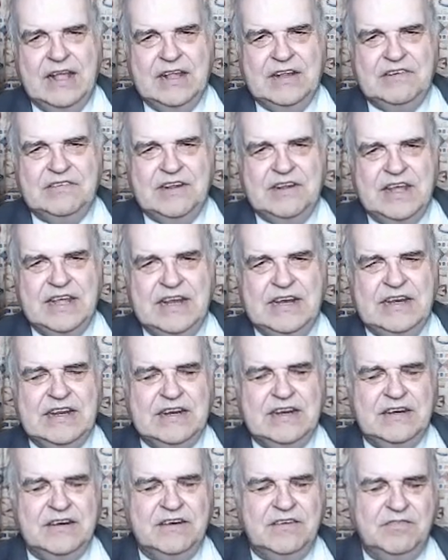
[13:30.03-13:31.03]
said,
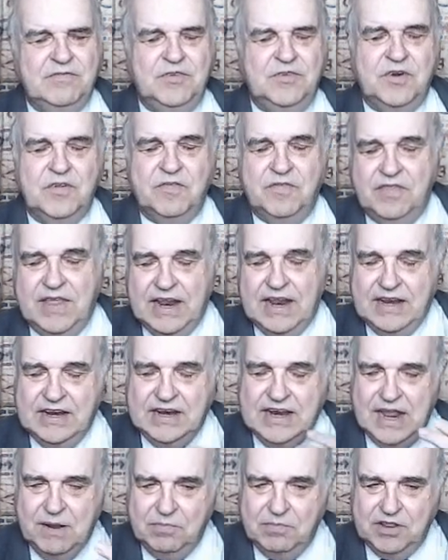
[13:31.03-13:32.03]
and that
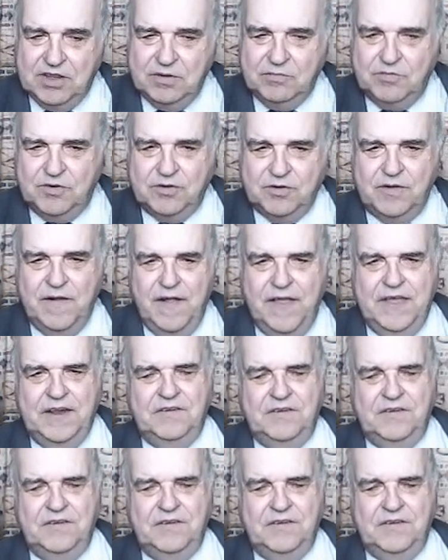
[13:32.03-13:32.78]
enabled them to